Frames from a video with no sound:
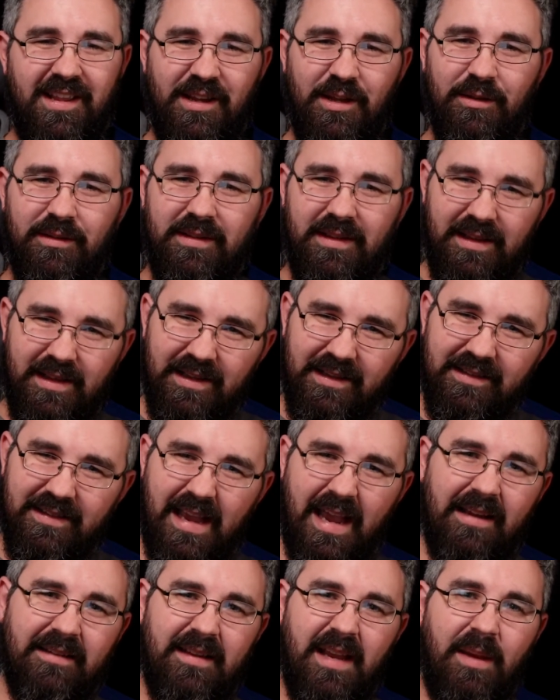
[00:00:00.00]
You'll see the
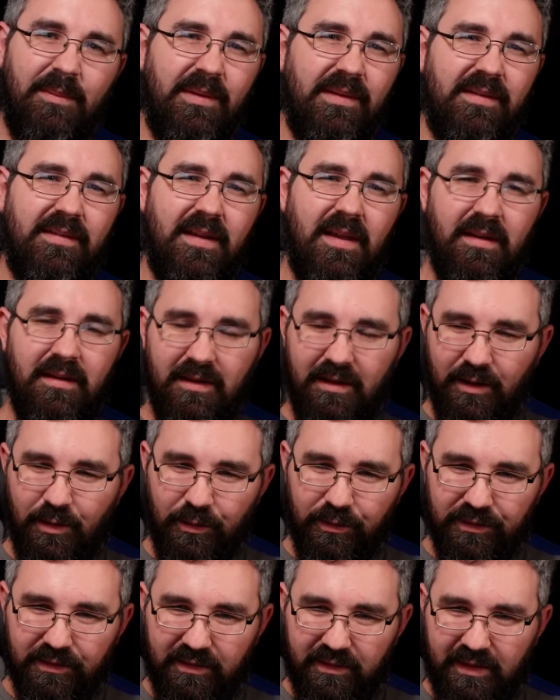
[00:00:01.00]
exact time the sun
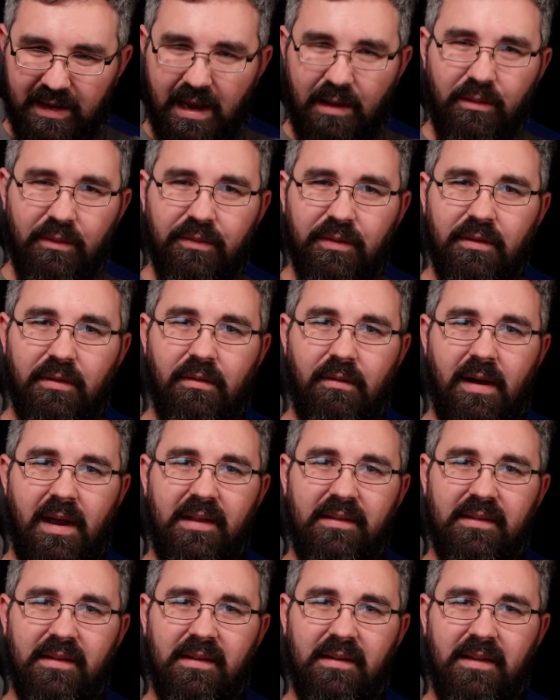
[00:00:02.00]
goes down over the
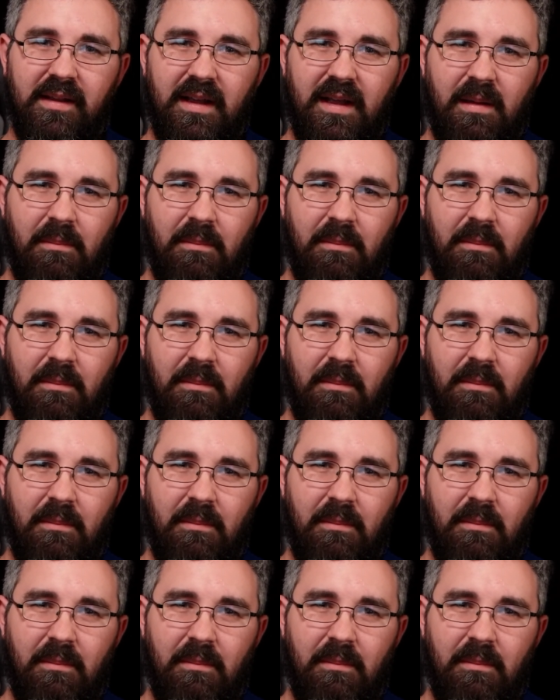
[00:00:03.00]
horizon.